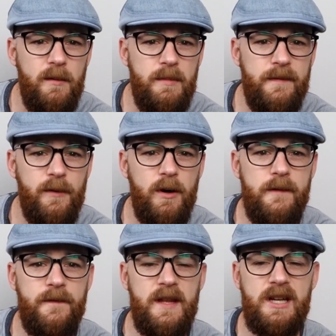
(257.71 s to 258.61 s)
Before he
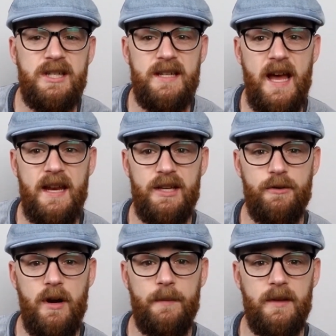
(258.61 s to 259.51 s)
finished, Dad
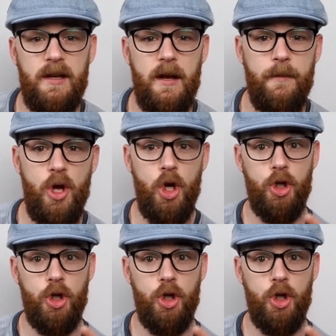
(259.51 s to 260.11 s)
interrupted him.